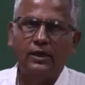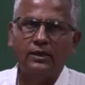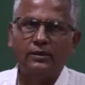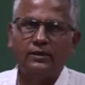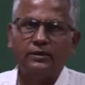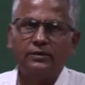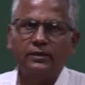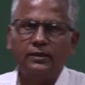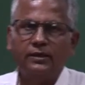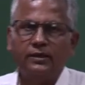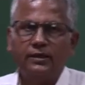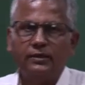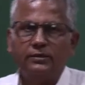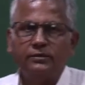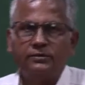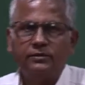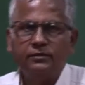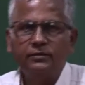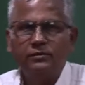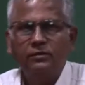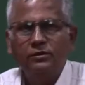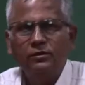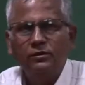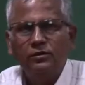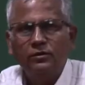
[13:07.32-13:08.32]
The other thing is
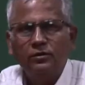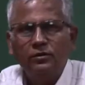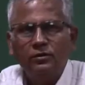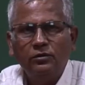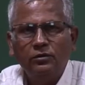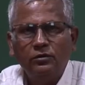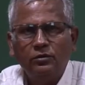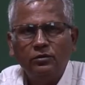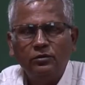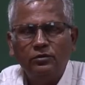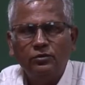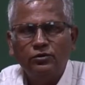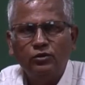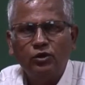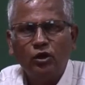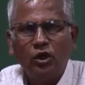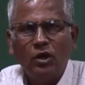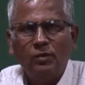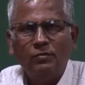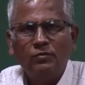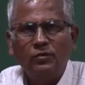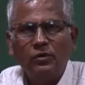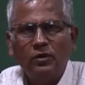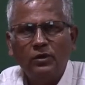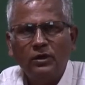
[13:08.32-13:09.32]

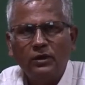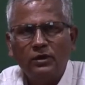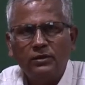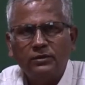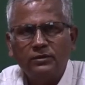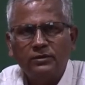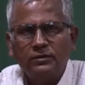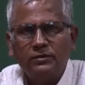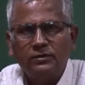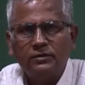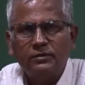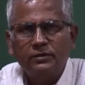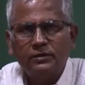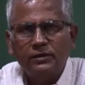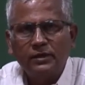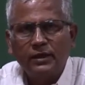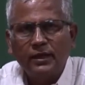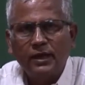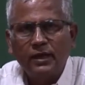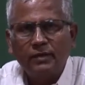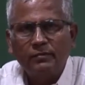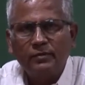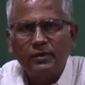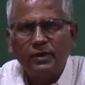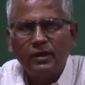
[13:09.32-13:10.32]
top rollers
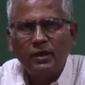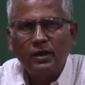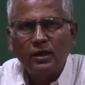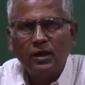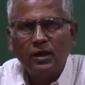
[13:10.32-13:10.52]
can be